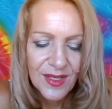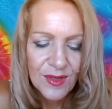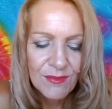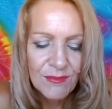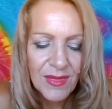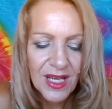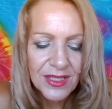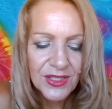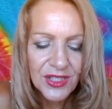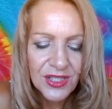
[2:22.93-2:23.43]

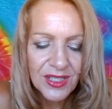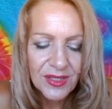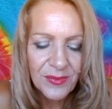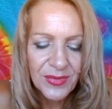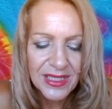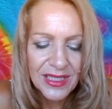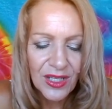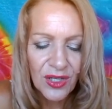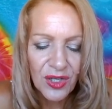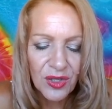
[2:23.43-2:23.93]
Much can
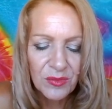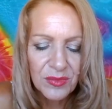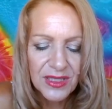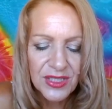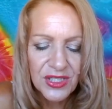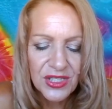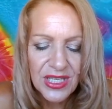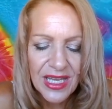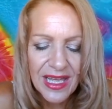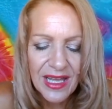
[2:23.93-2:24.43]
be
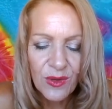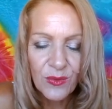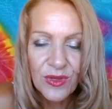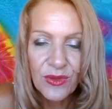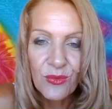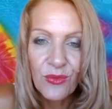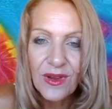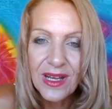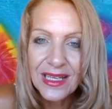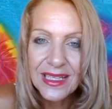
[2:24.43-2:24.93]
accomplished now with
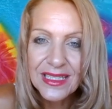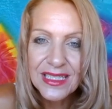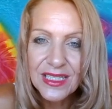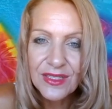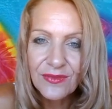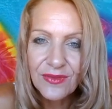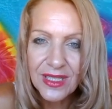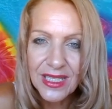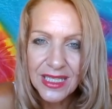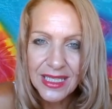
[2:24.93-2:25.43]

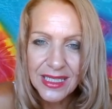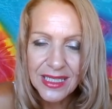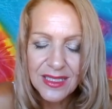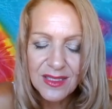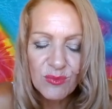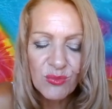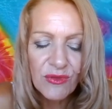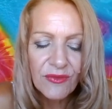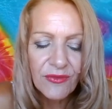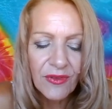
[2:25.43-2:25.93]
relative ease,
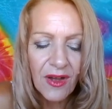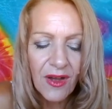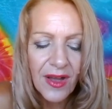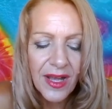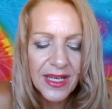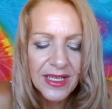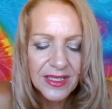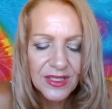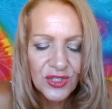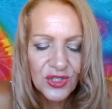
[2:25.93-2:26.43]

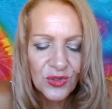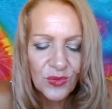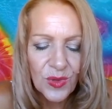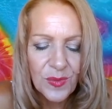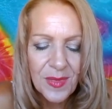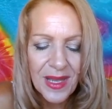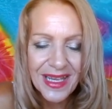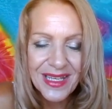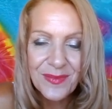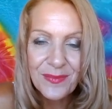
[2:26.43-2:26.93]
provided you
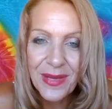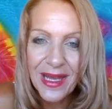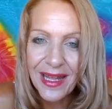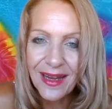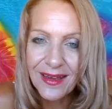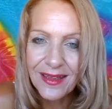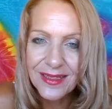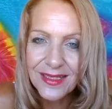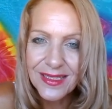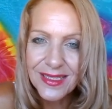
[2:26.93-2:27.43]
remain
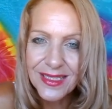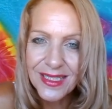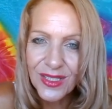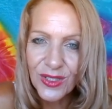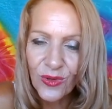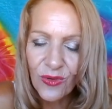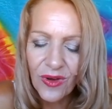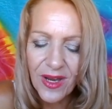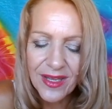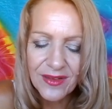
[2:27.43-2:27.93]
balanced and
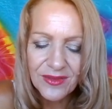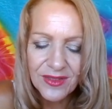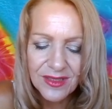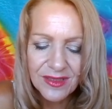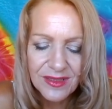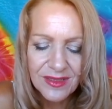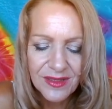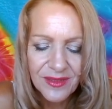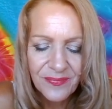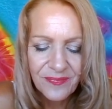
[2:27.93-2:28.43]

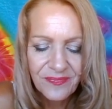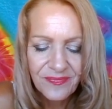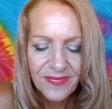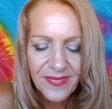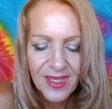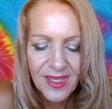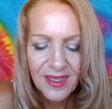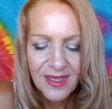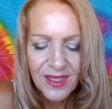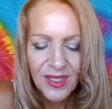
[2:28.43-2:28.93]
grounded.
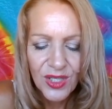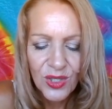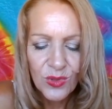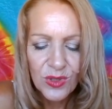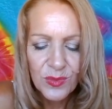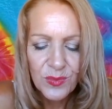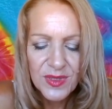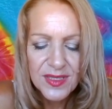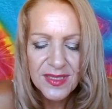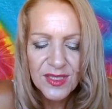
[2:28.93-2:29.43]
You are
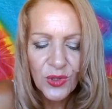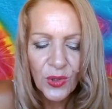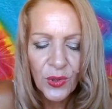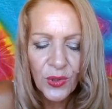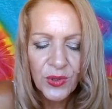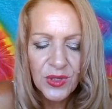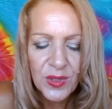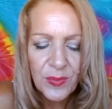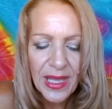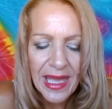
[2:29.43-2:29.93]

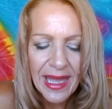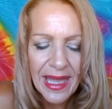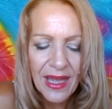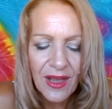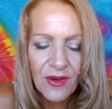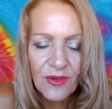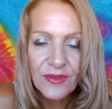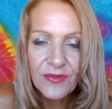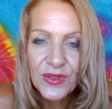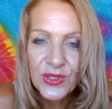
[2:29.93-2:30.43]
bestowed the
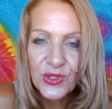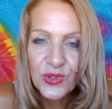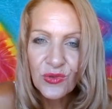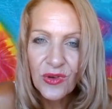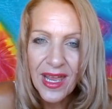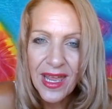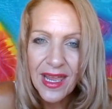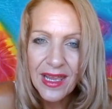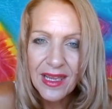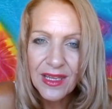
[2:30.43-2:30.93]
power of the
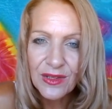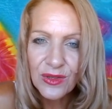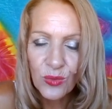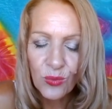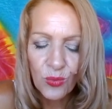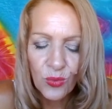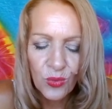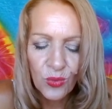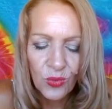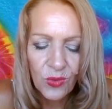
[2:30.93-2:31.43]
dragon, the
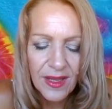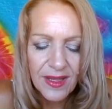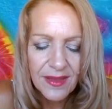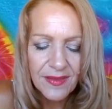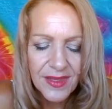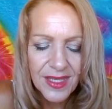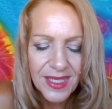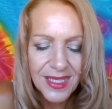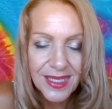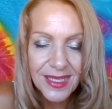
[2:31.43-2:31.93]
ruler,
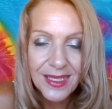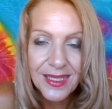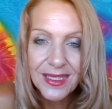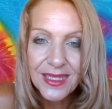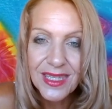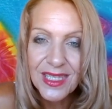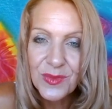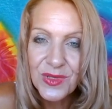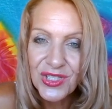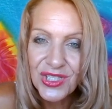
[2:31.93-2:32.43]
the king,
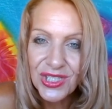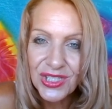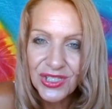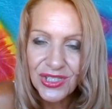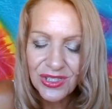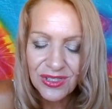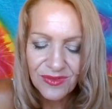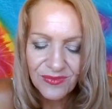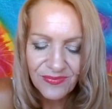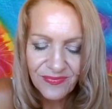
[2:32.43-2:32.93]
and the
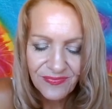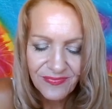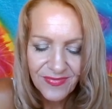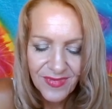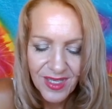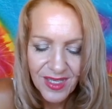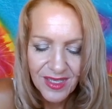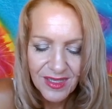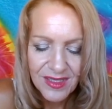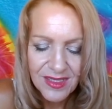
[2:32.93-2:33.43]
magician.
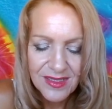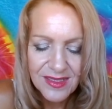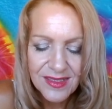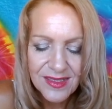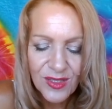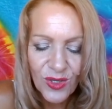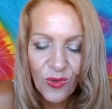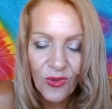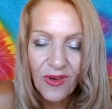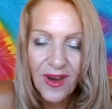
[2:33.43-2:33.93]
This is
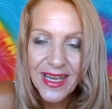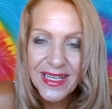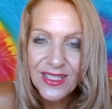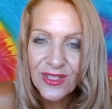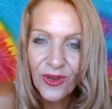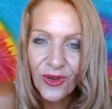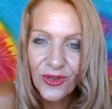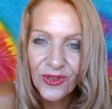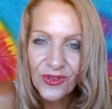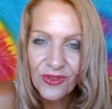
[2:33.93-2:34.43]
a great
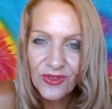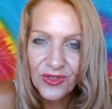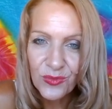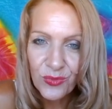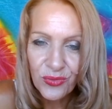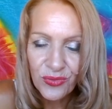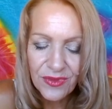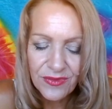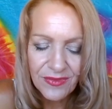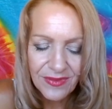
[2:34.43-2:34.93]
honor and
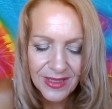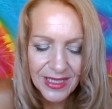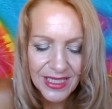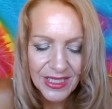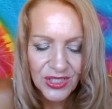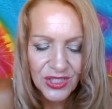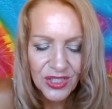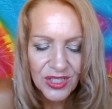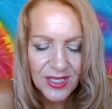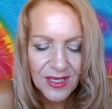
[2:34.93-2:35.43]

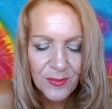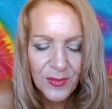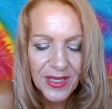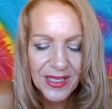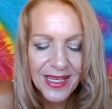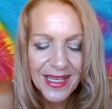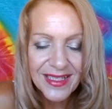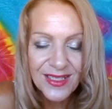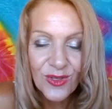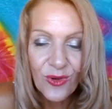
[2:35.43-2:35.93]
privilege, but
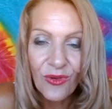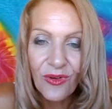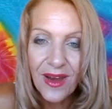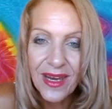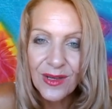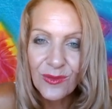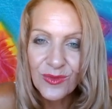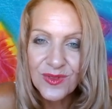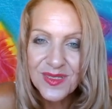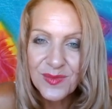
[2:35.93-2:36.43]
has
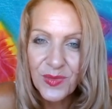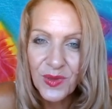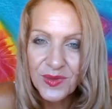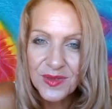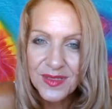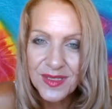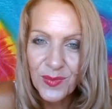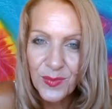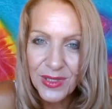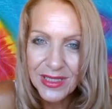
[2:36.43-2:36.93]
great
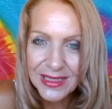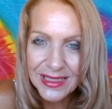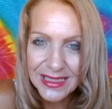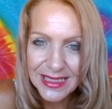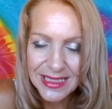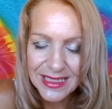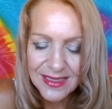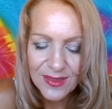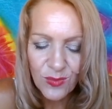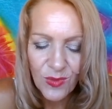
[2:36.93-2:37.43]

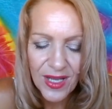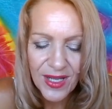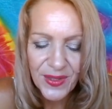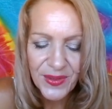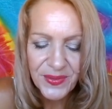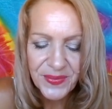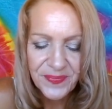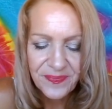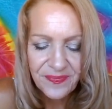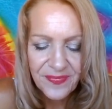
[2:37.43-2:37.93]
responsibility as
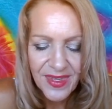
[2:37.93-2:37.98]
well.